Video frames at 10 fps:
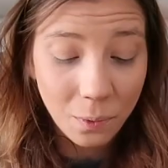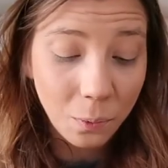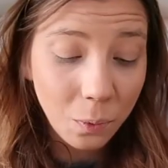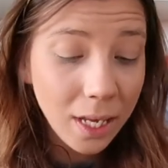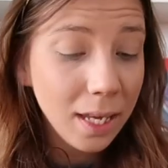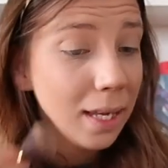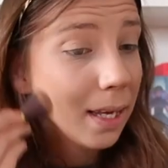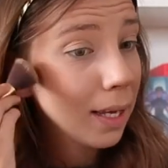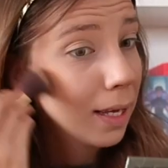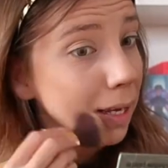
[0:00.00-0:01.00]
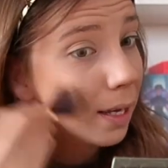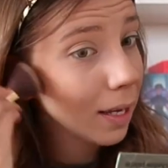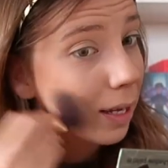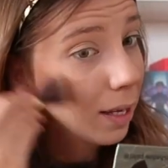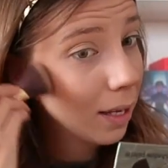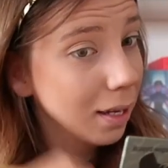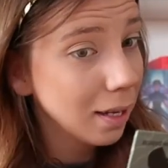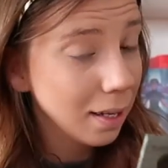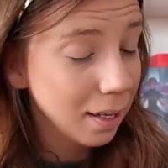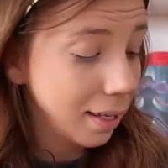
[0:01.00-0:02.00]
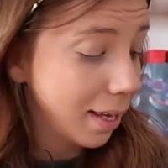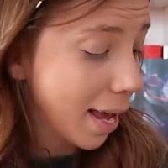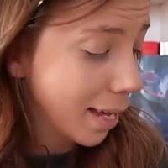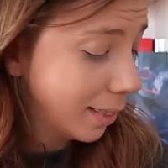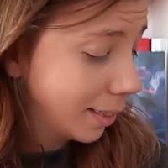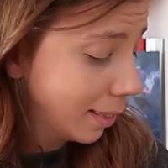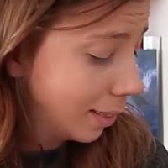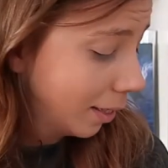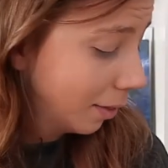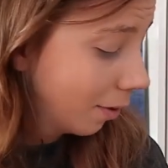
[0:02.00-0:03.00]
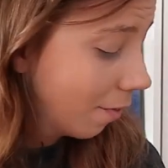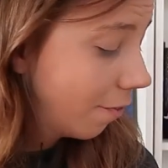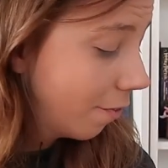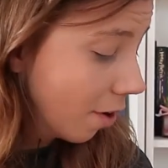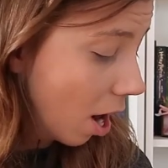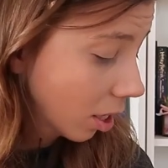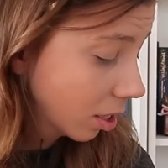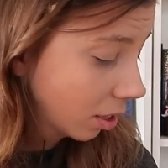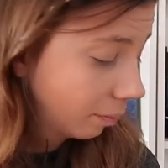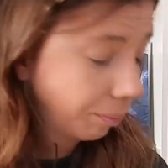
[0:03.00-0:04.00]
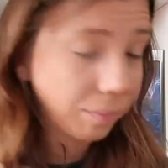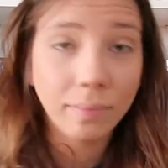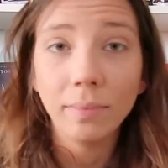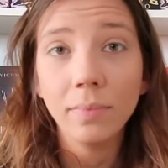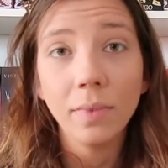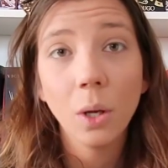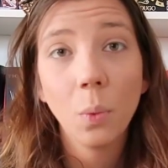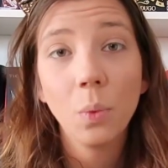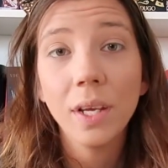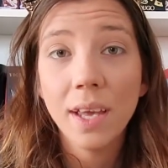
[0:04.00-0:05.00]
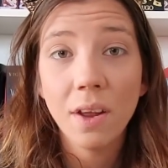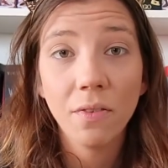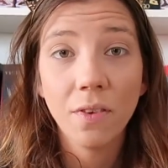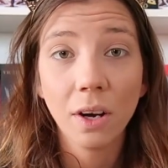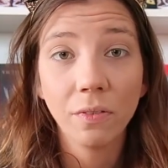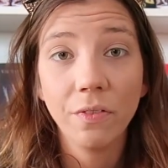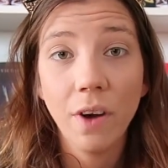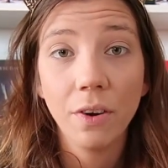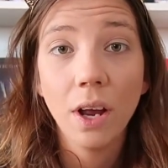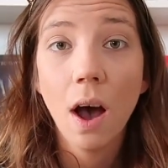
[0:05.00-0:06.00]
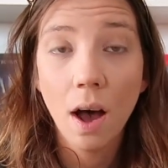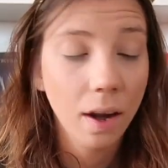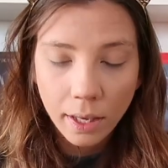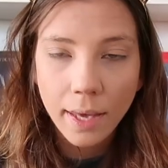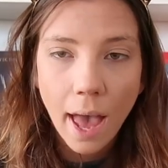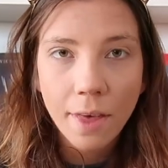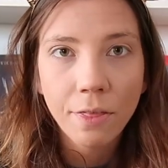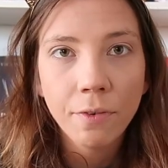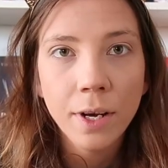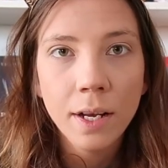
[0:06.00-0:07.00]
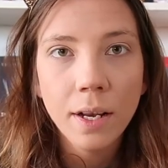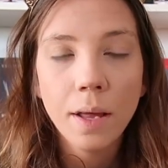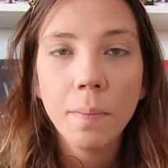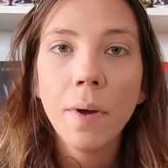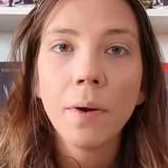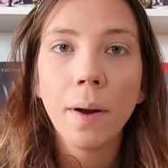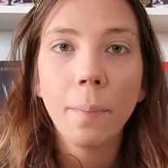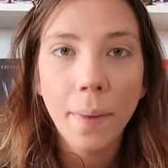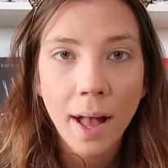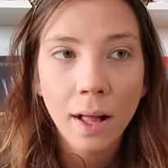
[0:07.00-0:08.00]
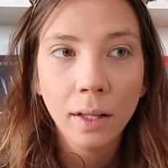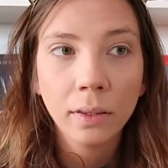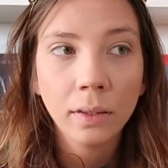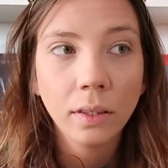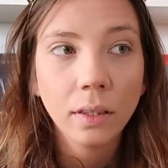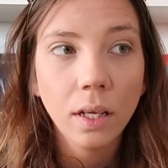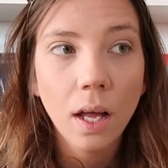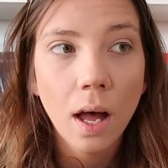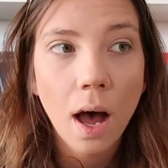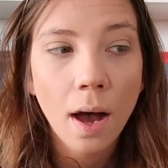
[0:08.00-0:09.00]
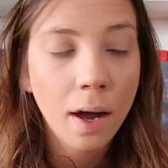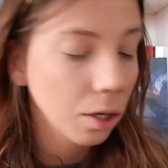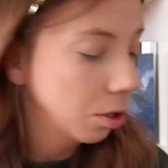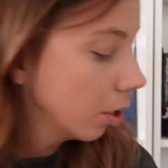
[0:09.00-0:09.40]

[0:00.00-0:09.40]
we get fucked. We get fucked very hard. Catherine and Mirabelle are